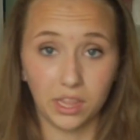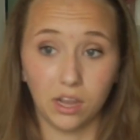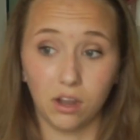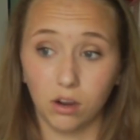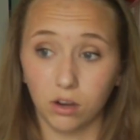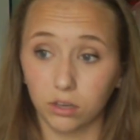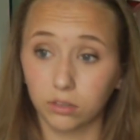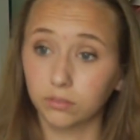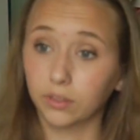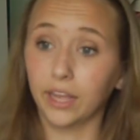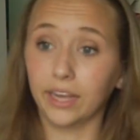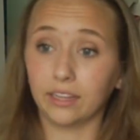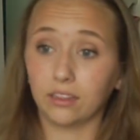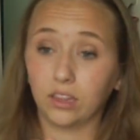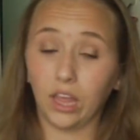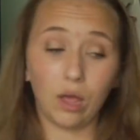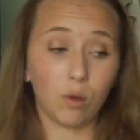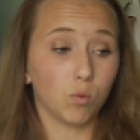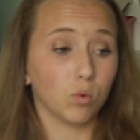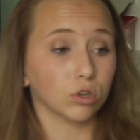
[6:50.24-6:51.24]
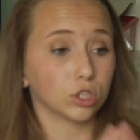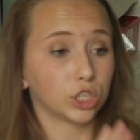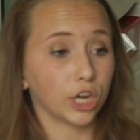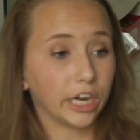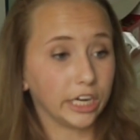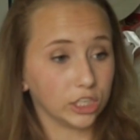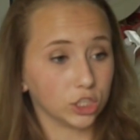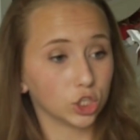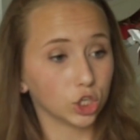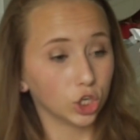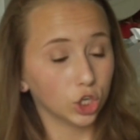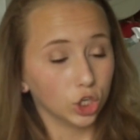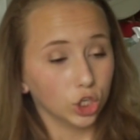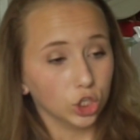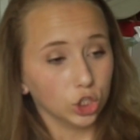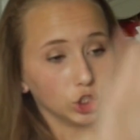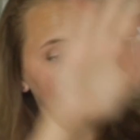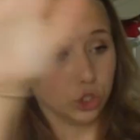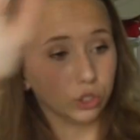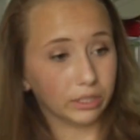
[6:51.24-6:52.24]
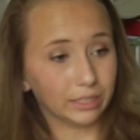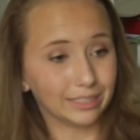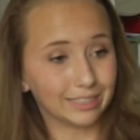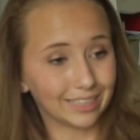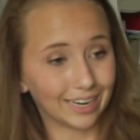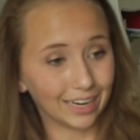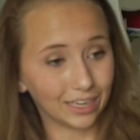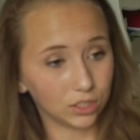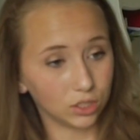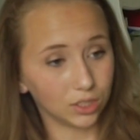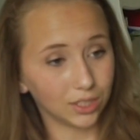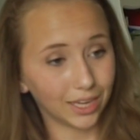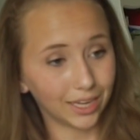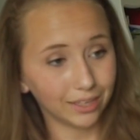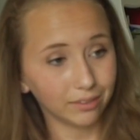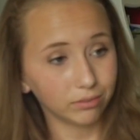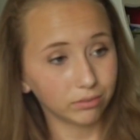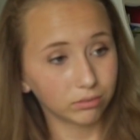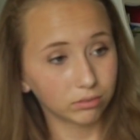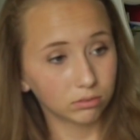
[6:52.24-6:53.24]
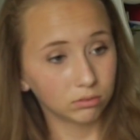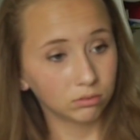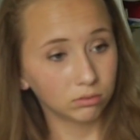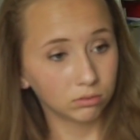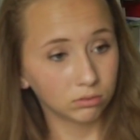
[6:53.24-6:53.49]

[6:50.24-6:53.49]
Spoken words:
they are. Like, they will change your entire life.